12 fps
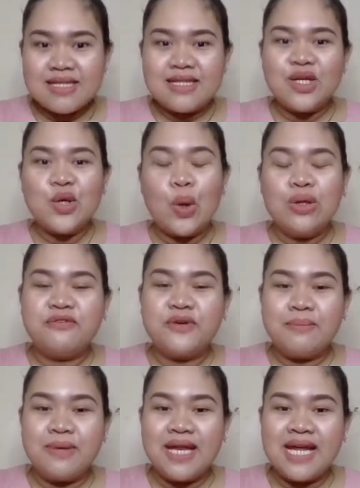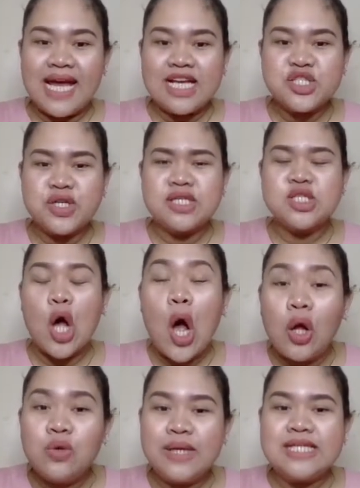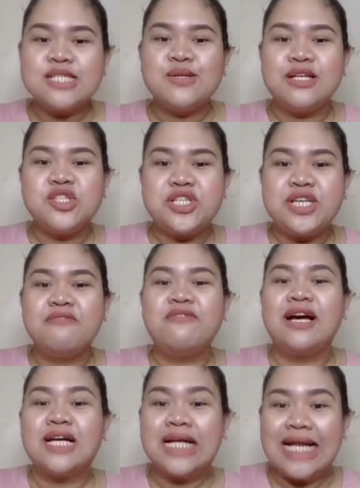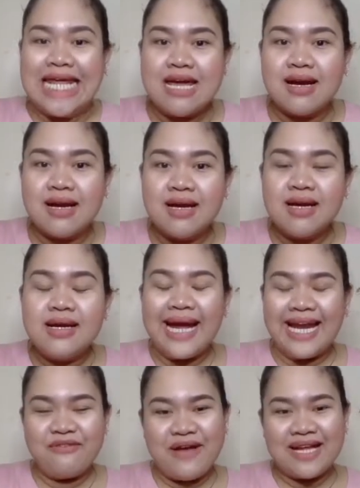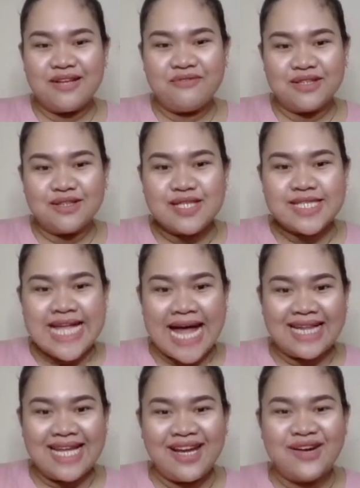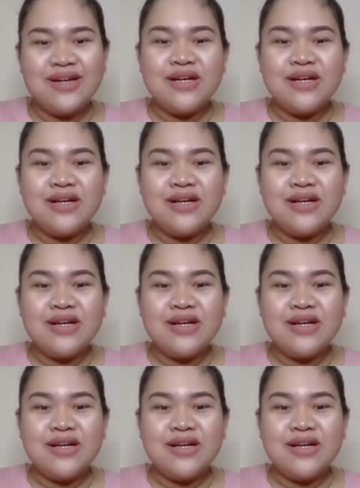the goal of communication is always to achieve a clear and effective understanding,